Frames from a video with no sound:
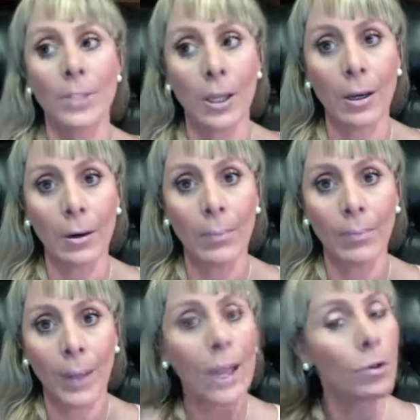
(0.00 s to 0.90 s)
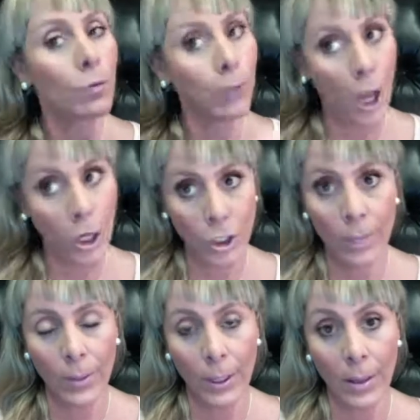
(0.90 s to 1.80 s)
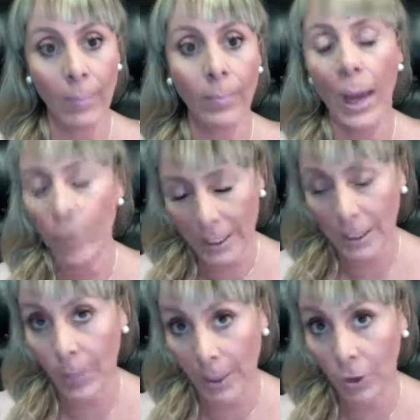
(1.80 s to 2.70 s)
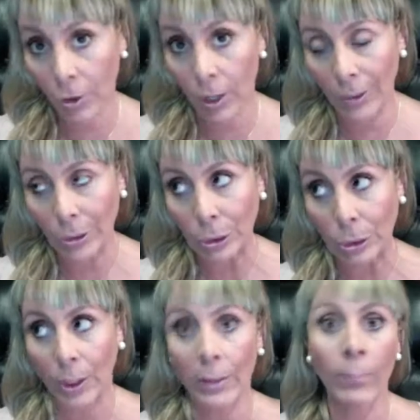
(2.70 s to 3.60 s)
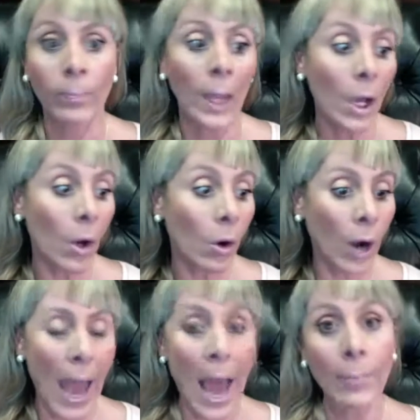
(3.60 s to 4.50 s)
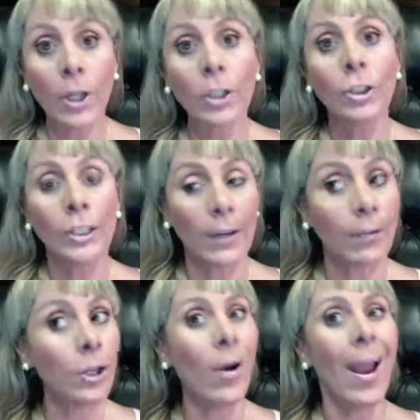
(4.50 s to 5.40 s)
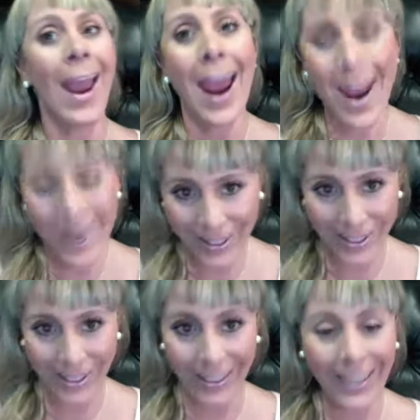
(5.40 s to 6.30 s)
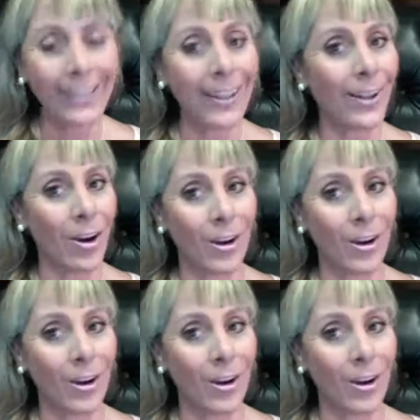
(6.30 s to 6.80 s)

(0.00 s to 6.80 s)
here and you flush the meridian. I will explain to you how to do it. Or I'm going to give you energy in the long